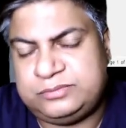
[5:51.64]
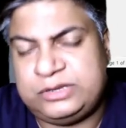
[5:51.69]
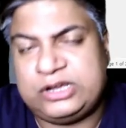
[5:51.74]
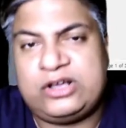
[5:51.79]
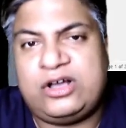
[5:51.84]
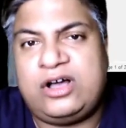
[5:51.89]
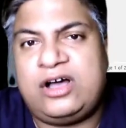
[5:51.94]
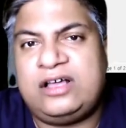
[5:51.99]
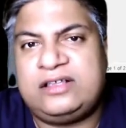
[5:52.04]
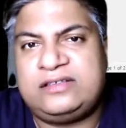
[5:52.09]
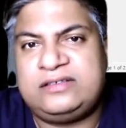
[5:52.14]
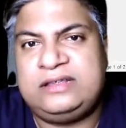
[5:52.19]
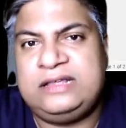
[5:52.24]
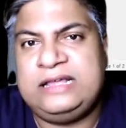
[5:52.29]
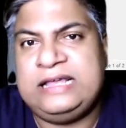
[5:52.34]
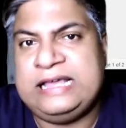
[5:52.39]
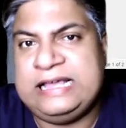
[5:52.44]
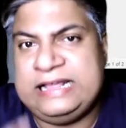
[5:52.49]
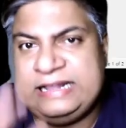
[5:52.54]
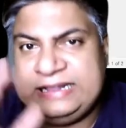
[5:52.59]
because
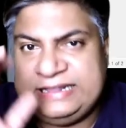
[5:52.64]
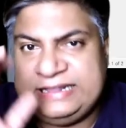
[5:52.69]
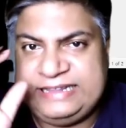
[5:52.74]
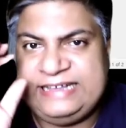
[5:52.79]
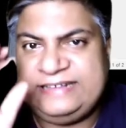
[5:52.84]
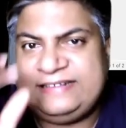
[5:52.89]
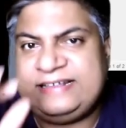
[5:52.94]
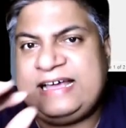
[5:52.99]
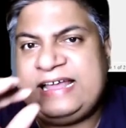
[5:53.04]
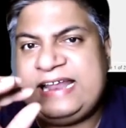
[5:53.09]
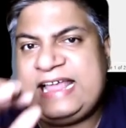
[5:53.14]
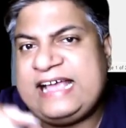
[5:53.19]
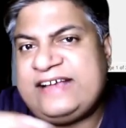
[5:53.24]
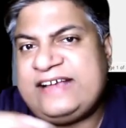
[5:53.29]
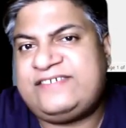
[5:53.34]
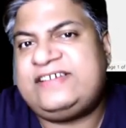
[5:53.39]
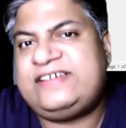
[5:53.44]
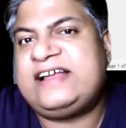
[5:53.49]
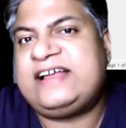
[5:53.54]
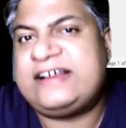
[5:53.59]
these are
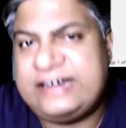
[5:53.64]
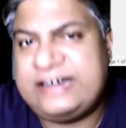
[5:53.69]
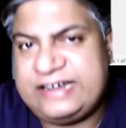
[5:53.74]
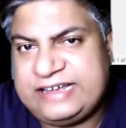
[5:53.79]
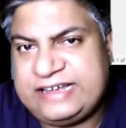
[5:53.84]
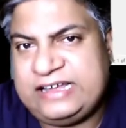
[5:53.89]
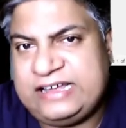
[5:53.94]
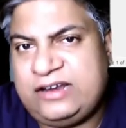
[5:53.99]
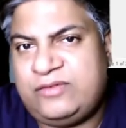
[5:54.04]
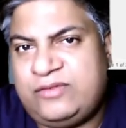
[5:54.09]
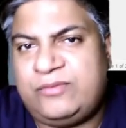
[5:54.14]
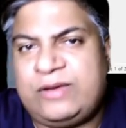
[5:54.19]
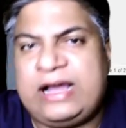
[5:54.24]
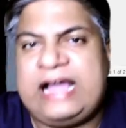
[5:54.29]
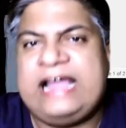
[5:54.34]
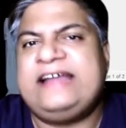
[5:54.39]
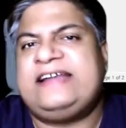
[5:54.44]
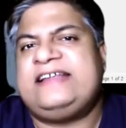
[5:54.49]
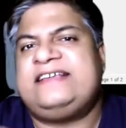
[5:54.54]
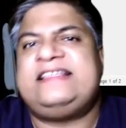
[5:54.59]
extra critical.
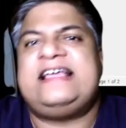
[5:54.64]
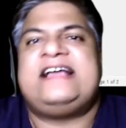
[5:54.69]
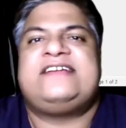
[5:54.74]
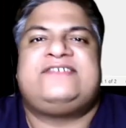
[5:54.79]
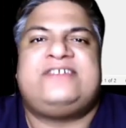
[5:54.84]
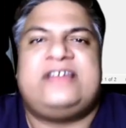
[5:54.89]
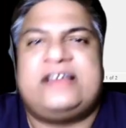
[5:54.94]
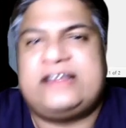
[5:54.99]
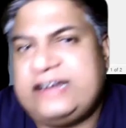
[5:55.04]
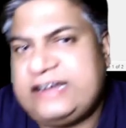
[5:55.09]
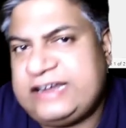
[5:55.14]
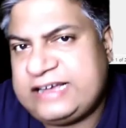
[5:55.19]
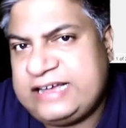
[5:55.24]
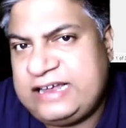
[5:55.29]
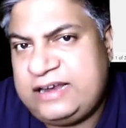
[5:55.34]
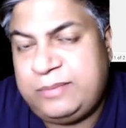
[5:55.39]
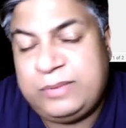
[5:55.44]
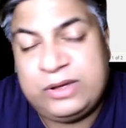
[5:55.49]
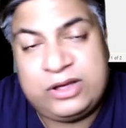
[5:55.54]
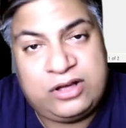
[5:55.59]
Why it is extra
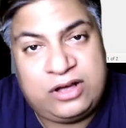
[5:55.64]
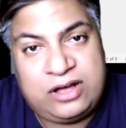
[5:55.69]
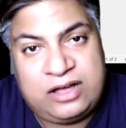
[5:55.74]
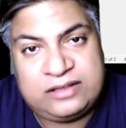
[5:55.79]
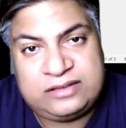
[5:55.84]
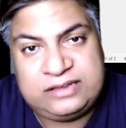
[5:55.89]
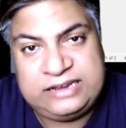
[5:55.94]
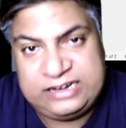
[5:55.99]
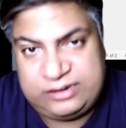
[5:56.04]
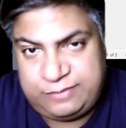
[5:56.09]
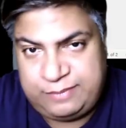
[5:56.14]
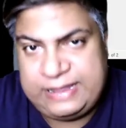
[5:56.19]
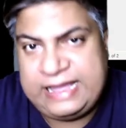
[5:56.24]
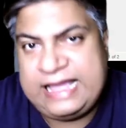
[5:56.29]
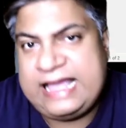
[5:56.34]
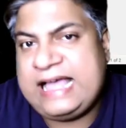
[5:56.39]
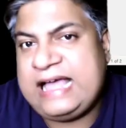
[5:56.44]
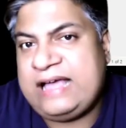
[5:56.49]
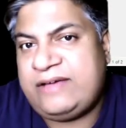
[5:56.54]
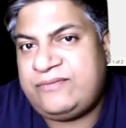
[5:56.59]
critical? Because it
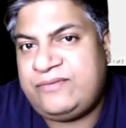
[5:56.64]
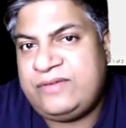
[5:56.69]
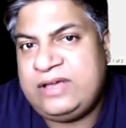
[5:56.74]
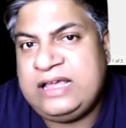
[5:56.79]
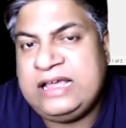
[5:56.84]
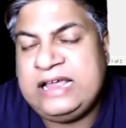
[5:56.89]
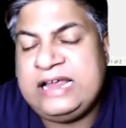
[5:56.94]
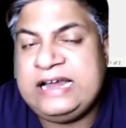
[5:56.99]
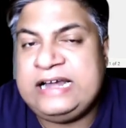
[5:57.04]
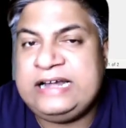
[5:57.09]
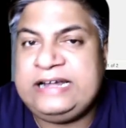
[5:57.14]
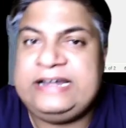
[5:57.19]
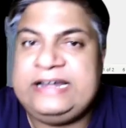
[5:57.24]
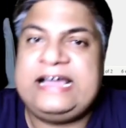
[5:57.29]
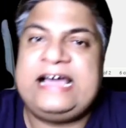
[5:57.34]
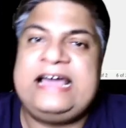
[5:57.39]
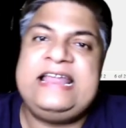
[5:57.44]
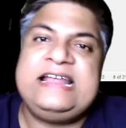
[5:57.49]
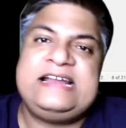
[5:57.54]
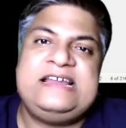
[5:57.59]
may have
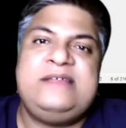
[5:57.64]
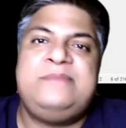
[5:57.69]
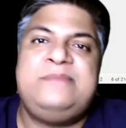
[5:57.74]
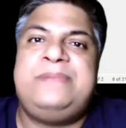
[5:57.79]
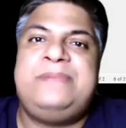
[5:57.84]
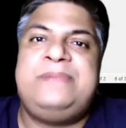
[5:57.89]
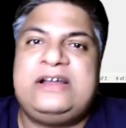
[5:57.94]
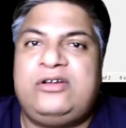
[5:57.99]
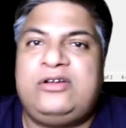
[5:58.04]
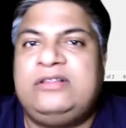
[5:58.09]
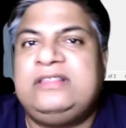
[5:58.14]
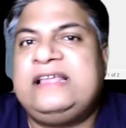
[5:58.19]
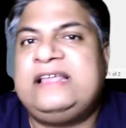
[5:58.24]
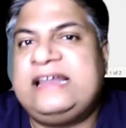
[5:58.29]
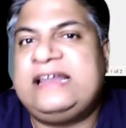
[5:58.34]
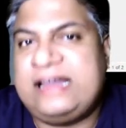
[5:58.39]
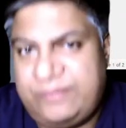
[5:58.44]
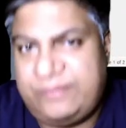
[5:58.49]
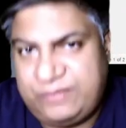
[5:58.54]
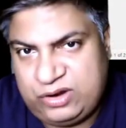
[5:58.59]
direct impact on
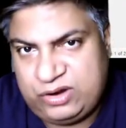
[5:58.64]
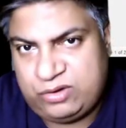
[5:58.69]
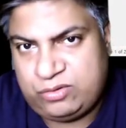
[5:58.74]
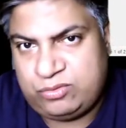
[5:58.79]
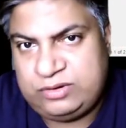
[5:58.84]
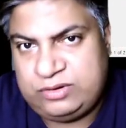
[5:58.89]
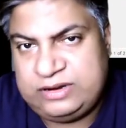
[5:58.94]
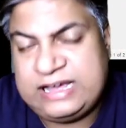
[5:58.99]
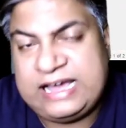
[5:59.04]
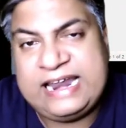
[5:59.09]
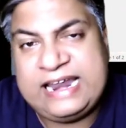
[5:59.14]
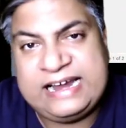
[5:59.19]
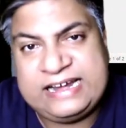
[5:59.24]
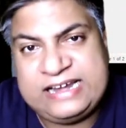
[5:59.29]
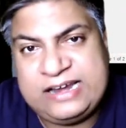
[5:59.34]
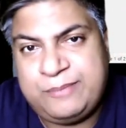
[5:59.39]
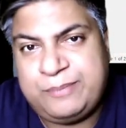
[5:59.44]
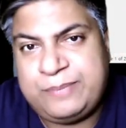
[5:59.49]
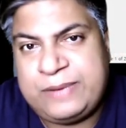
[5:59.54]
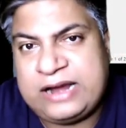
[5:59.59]
the revenue,
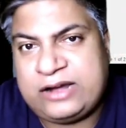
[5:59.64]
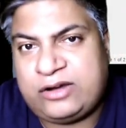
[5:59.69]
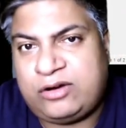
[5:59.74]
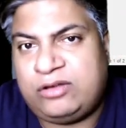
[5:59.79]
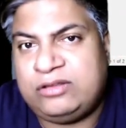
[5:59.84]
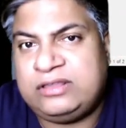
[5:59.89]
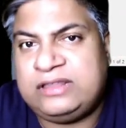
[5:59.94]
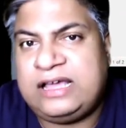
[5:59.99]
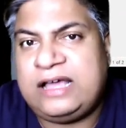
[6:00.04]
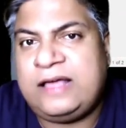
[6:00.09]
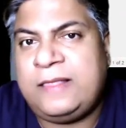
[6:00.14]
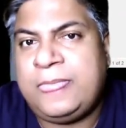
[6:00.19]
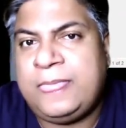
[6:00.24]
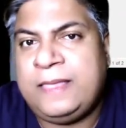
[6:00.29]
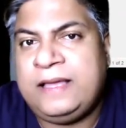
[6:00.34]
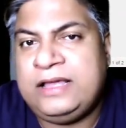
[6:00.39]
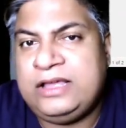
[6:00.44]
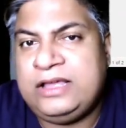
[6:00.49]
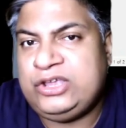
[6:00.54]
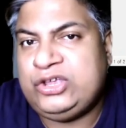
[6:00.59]
direct impact on the
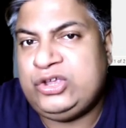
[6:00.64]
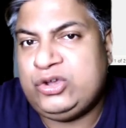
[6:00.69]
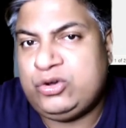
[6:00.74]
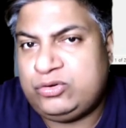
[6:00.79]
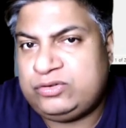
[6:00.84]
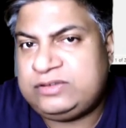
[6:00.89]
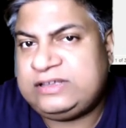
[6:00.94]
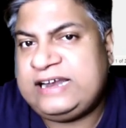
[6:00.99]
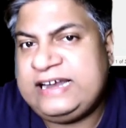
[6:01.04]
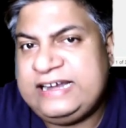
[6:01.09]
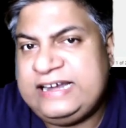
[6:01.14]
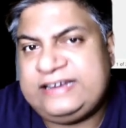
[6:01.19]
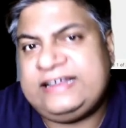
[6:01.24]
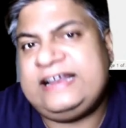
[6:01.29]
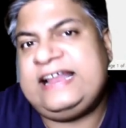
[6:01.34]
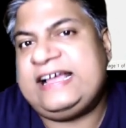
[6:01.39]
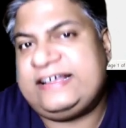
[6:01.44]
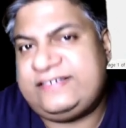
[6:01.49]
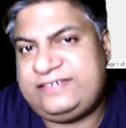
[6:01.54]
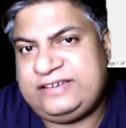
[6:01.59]
user
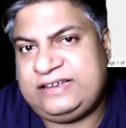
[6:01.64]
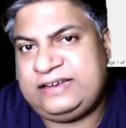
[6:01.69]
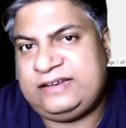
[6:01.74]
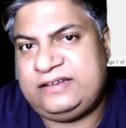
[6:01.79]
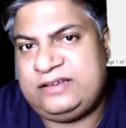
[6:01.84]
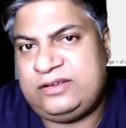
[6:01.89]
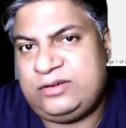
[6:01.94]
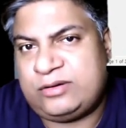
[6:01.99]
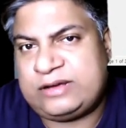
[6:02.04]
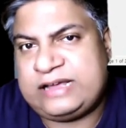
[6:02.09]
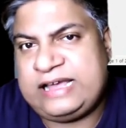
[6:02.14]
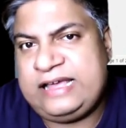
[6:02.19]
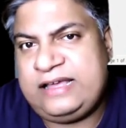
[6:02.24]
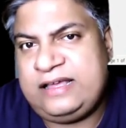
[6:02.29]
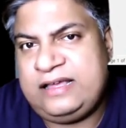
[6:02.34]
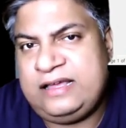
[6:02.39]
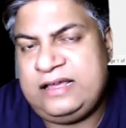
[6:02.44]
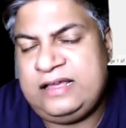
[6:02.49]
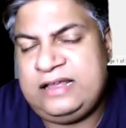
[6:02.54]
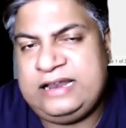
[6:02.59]
interaction.
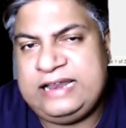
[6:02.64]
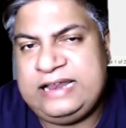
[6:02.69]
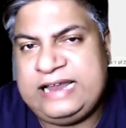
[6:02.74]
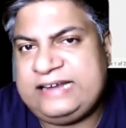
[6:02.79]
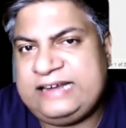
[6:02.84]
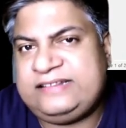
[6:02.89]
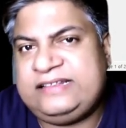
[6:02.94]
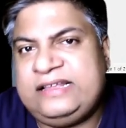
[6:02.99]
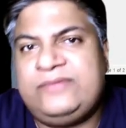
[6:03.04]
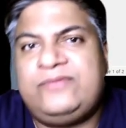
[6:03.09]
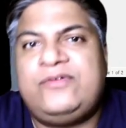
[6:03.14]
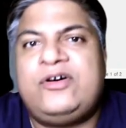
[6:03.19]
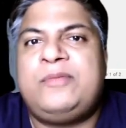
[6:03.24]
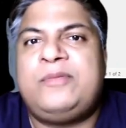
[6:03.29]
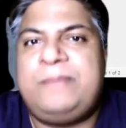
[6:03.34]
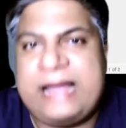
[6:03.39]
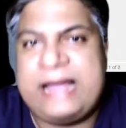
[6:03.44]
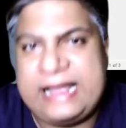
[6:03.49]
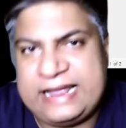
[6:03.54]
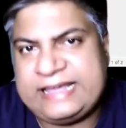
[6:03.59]
Okay, let's say
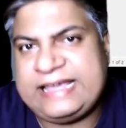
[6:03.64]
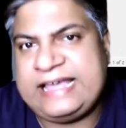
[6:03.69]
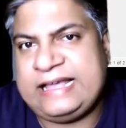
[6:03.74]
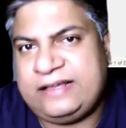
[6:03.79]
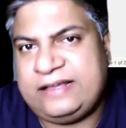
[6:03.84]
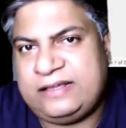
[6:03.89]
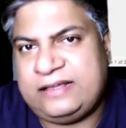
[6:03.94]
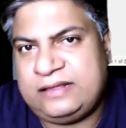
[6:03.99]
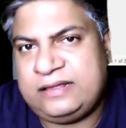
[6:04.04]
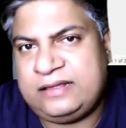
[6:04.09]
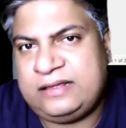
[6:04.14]
for banking,